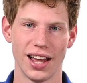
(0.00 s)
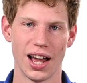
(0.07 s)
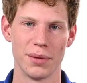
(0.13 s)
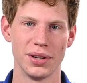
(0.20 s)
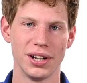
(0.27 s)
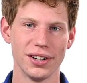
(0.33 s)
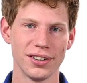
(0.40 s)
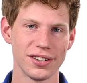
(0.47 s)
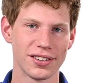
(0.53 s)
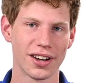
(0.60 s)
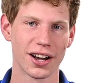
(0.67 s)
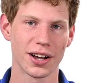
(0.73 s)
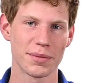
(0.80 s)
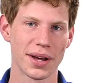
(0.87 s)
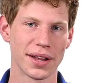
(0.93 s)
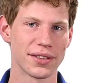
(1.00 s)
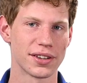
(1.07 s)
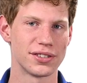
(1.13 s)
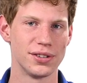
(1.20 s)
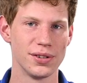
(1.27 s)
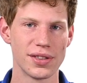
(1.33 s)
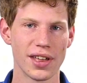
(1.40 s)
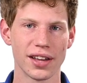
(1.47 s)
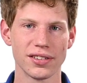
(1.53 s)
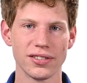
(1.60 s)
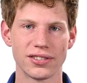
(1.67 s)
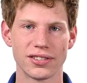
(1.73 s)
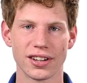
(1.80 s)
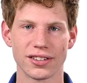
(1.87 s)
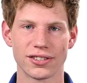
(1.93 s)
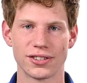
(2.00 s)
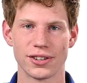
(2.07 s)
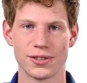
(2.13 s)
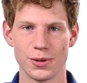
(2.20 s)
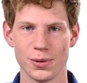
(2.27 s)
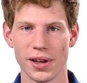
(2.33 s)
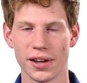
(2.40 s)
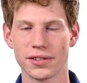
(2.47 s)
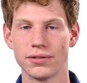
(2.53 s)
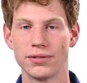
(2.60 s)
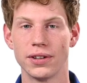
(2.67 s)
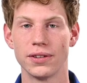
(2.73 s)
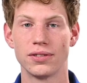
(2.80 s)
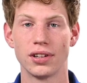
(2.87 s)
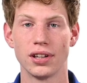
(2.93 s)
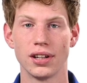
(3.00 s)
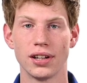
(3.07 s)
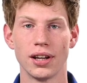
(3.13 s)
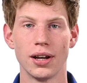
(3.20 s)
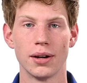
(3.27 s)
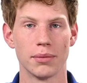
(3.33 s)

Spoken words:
I'm here to talk about the 2006 to 2015